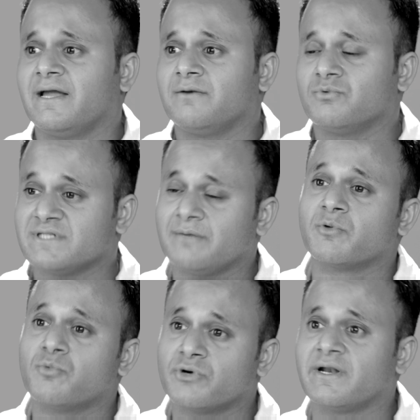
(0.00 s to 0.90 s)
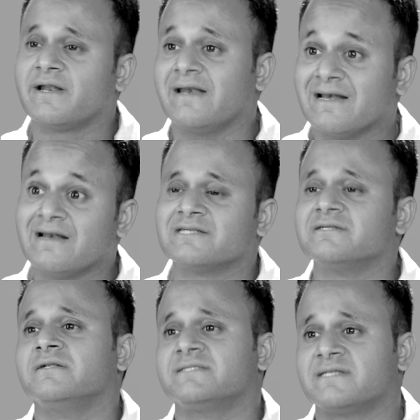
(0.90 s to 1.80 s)
and was then promoted at an
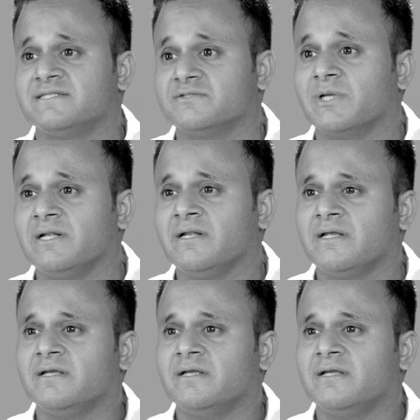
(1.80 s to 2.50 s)
international stage as well,